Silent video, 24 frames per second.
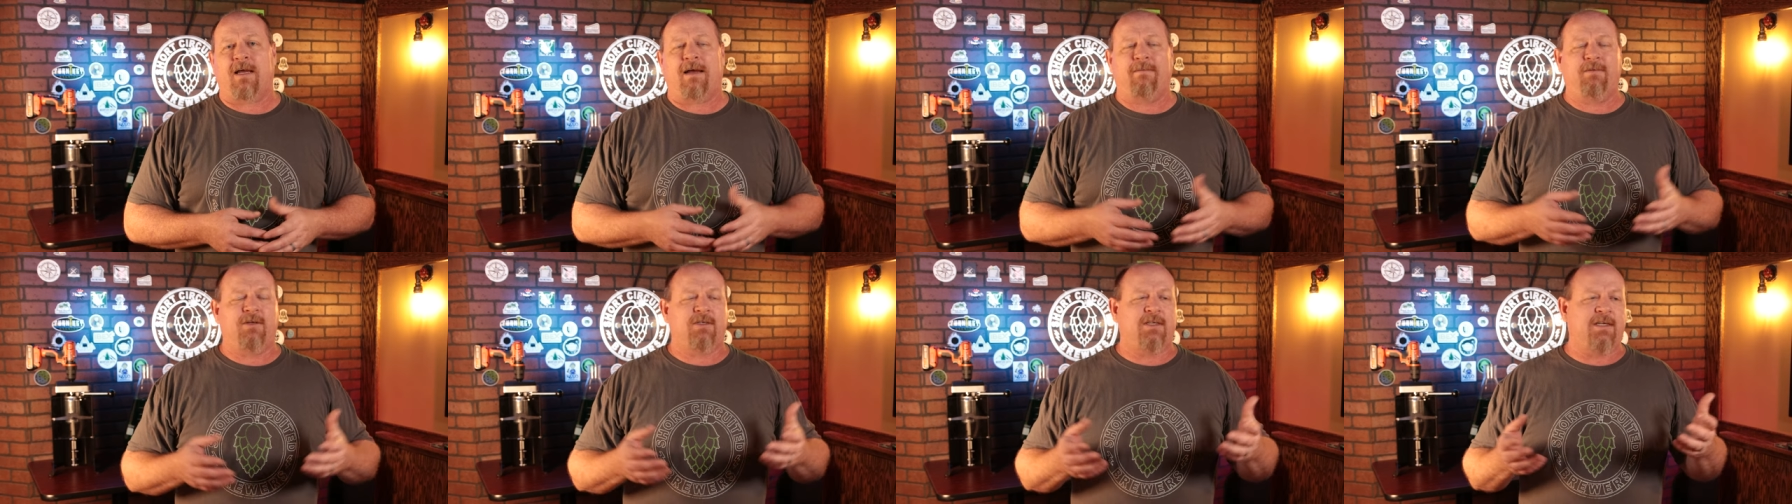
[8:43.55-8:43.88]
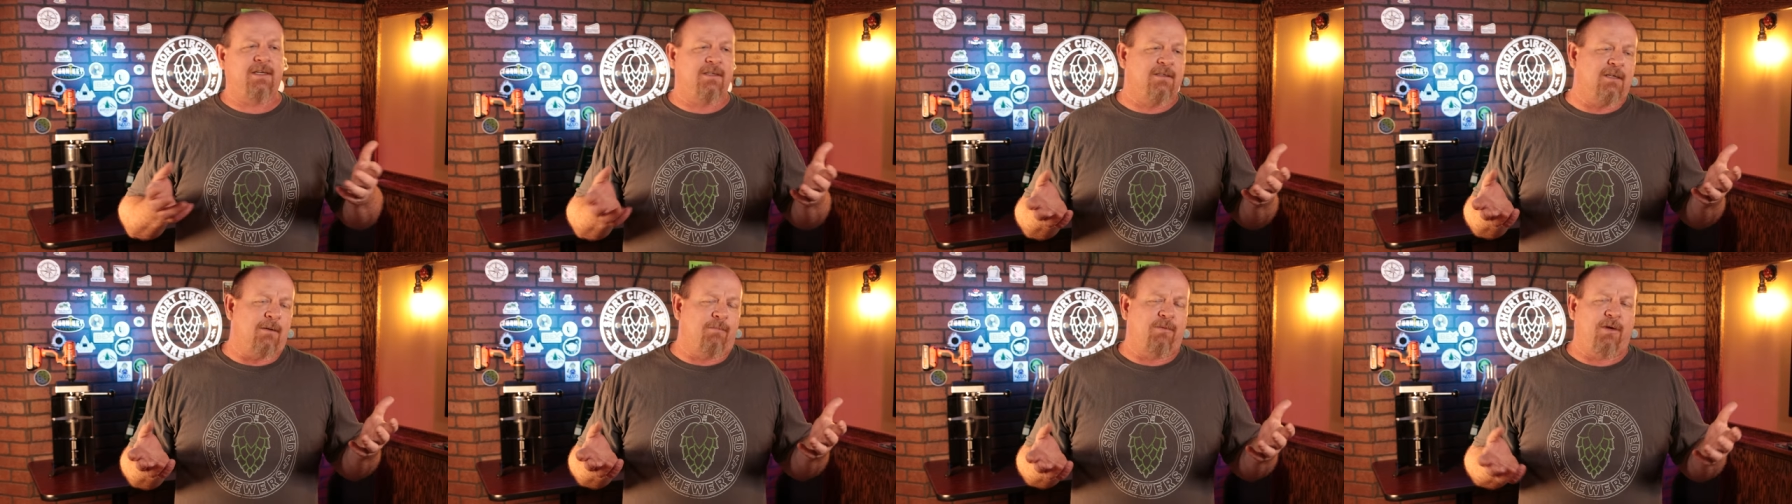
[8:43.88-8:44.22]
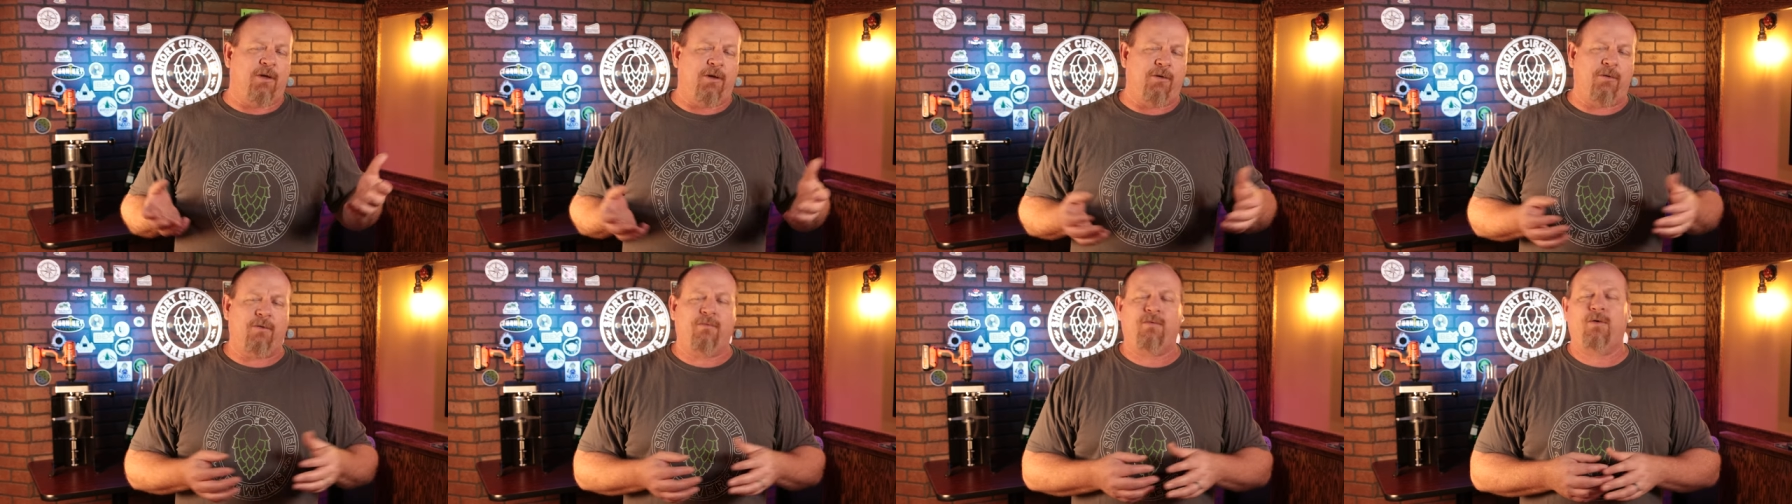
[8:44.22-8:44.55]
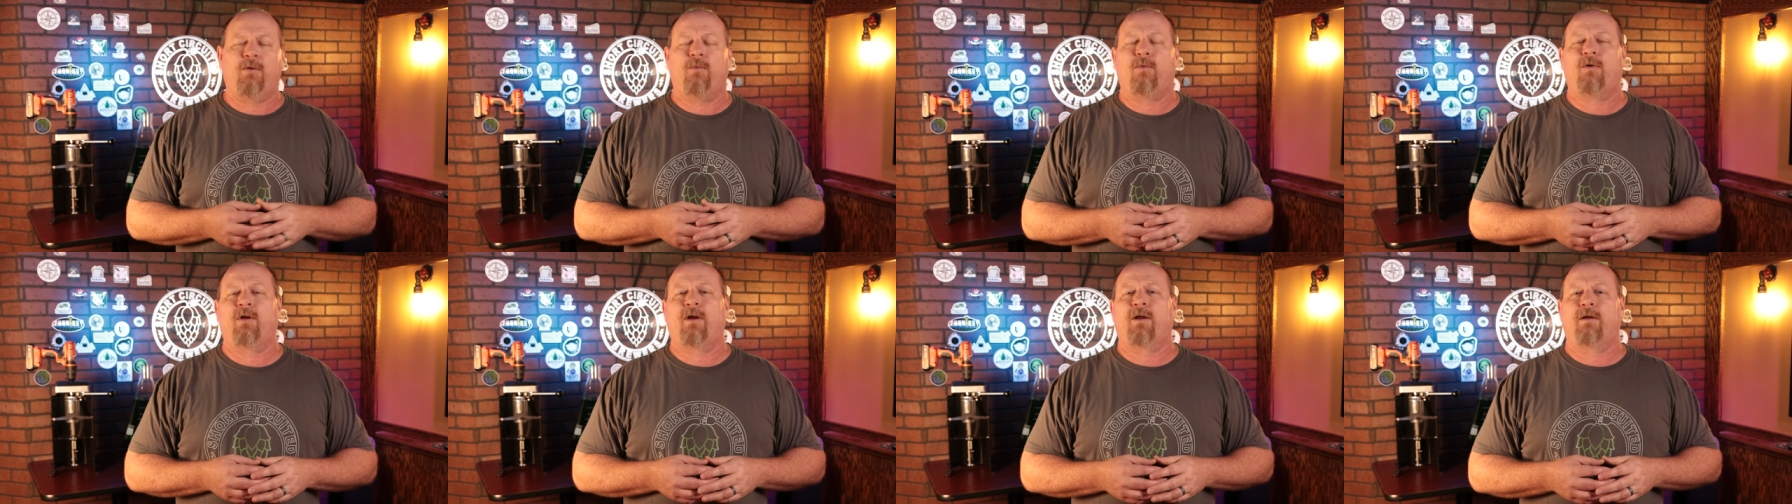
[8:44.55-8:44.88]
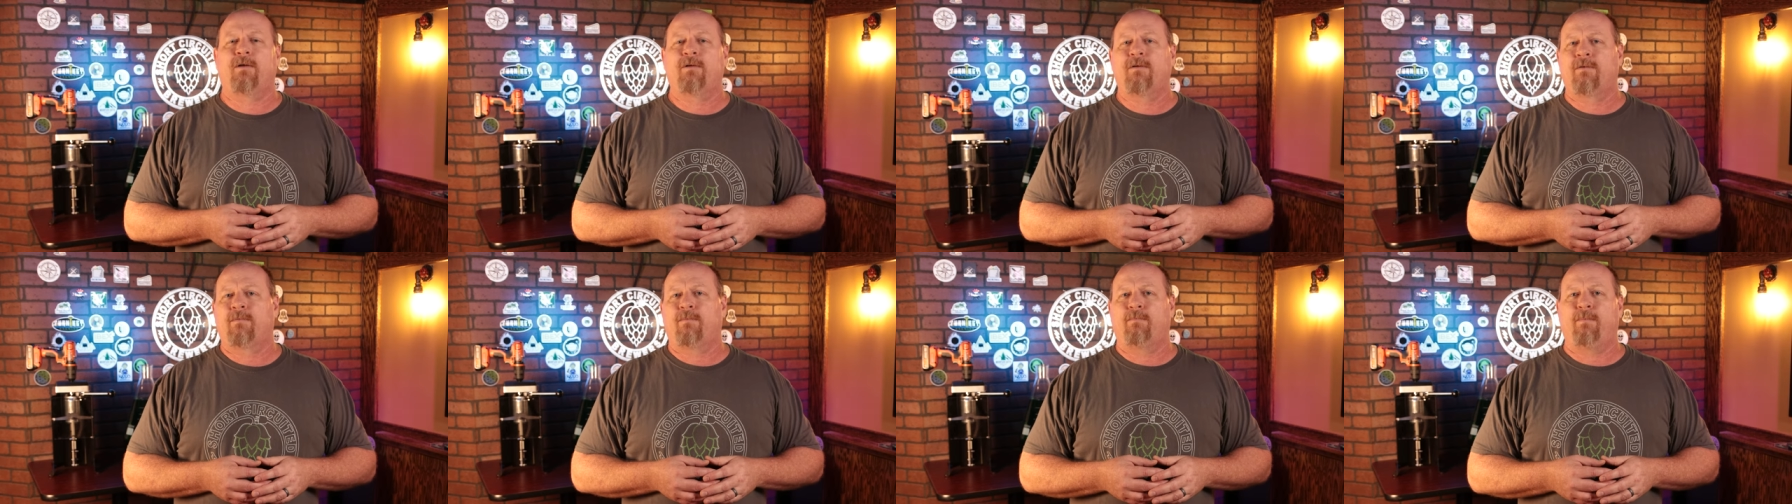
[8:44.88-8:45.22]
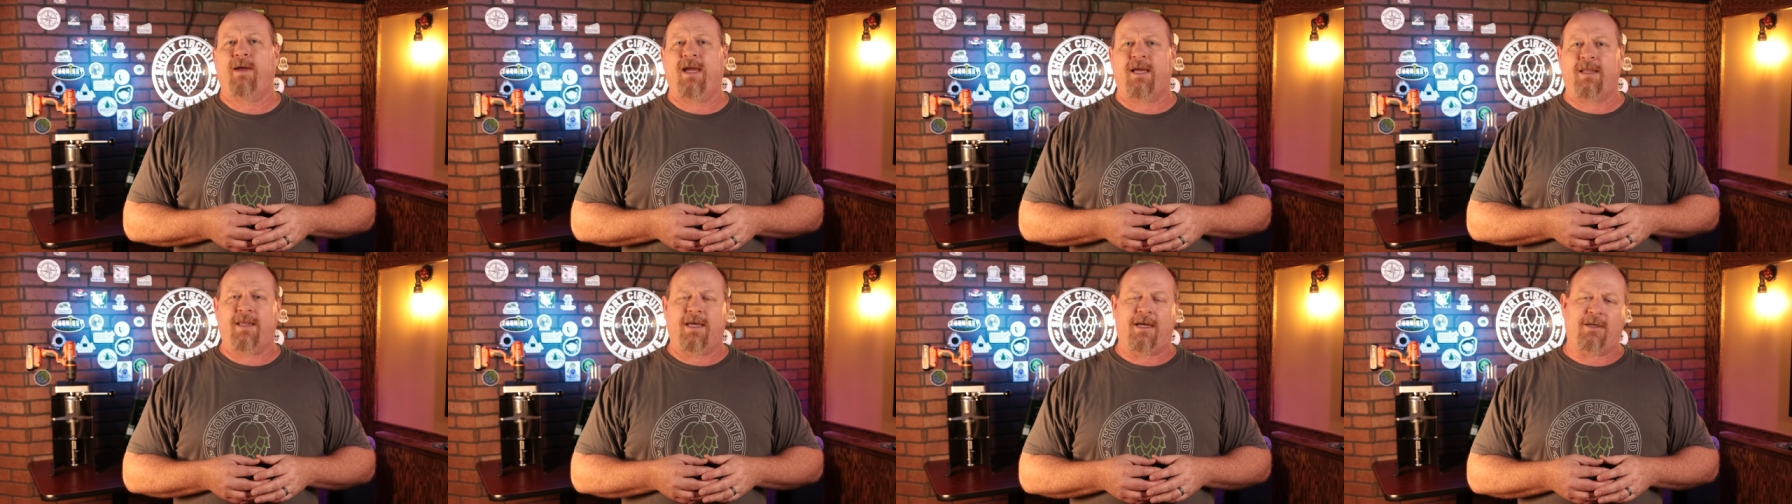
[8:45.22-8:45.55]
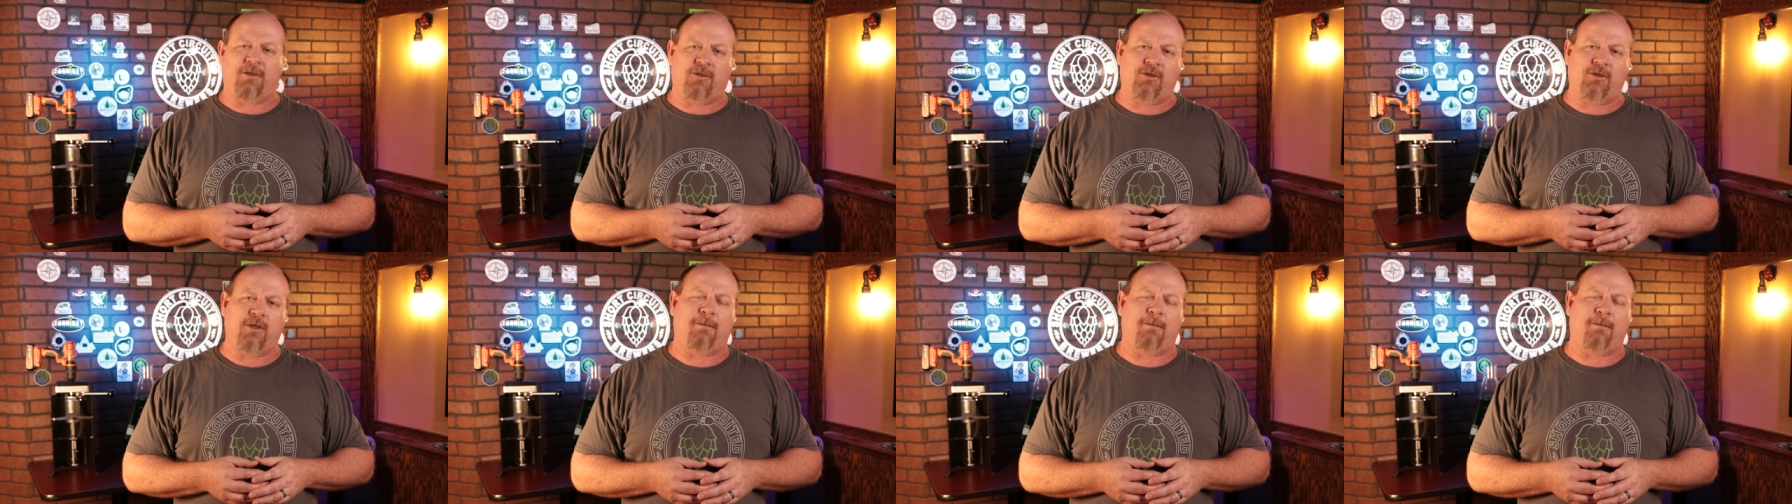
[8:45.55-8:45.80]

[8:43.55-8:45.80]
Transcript: Obviously, it's up to you if you want to make that